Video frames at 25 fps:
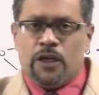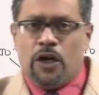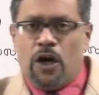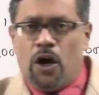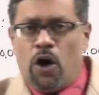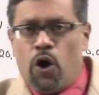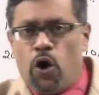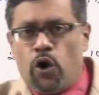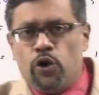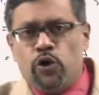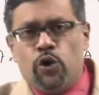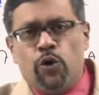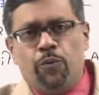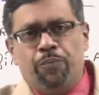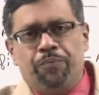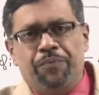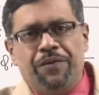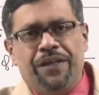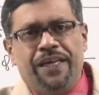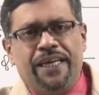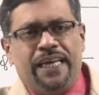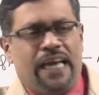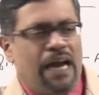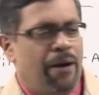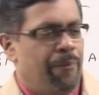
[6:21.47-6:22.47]
On
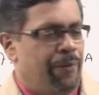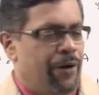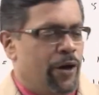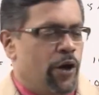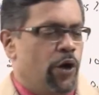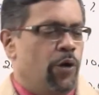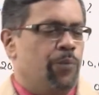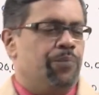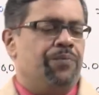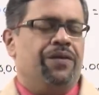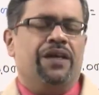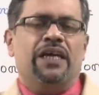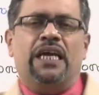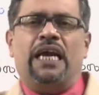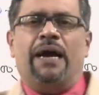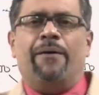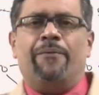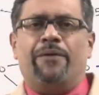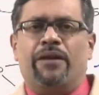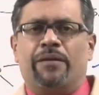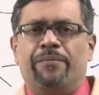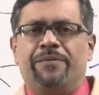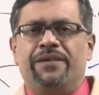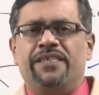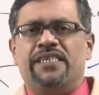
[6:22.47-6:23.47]
opening
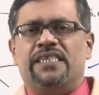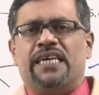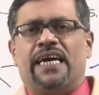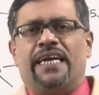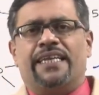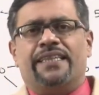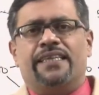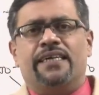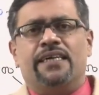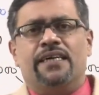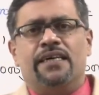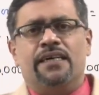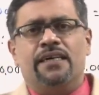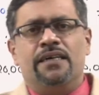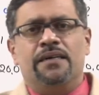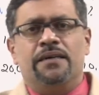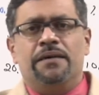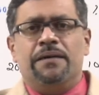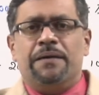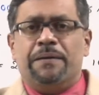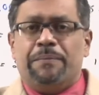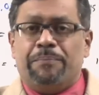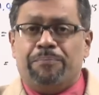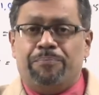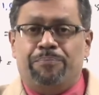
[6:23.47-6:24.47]
capital means at the
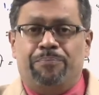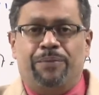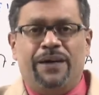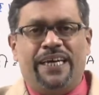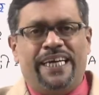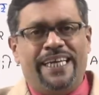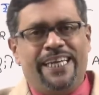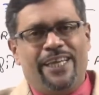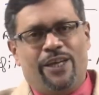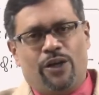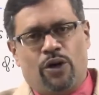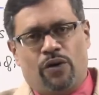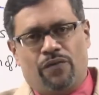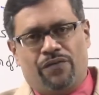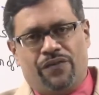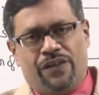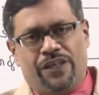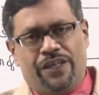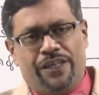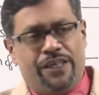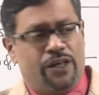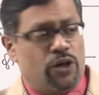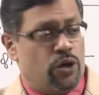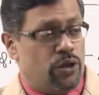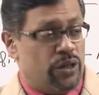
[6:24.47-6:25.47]
beginning of the
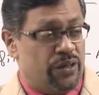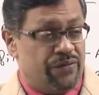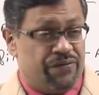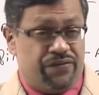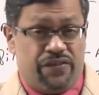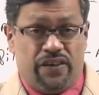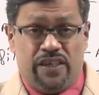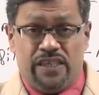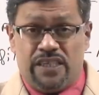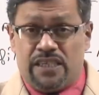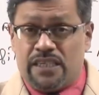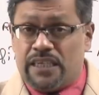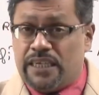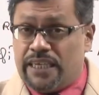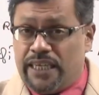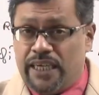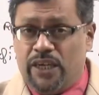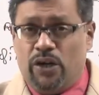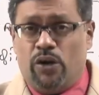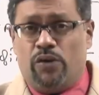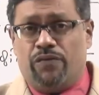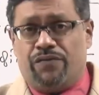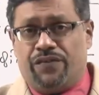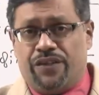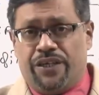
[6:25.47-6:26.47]
year, on the first day
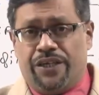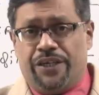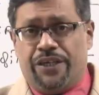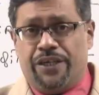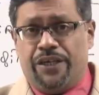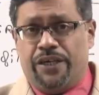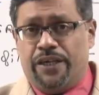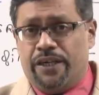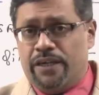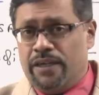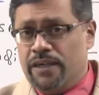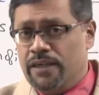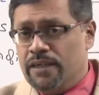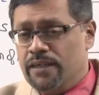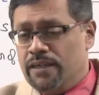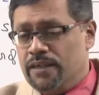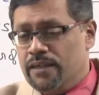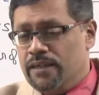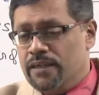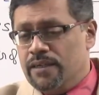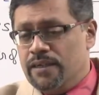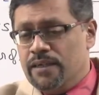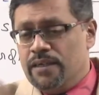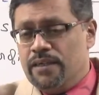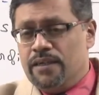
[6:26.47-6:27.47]
of the year,
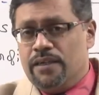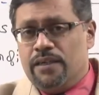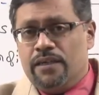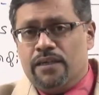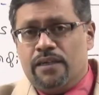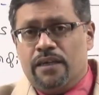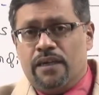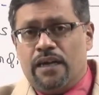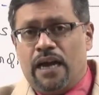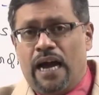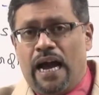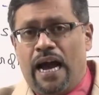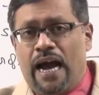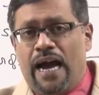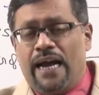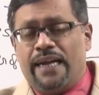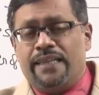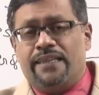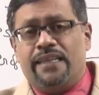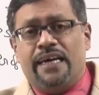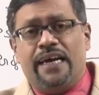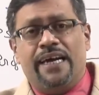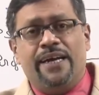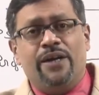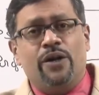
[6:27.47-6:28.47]
at
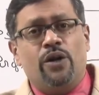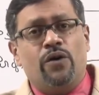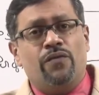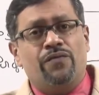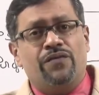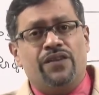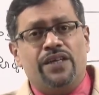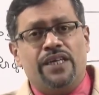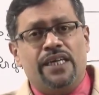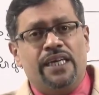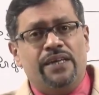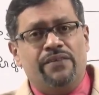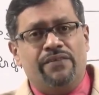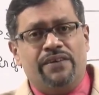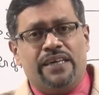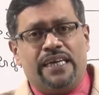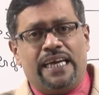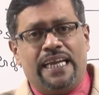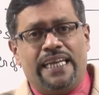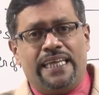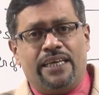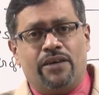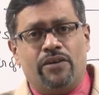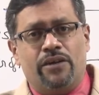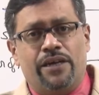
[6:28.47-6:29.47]
the end of the year we
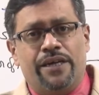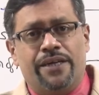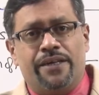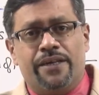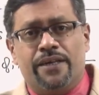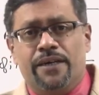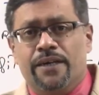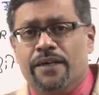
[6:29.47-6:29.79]
calculate.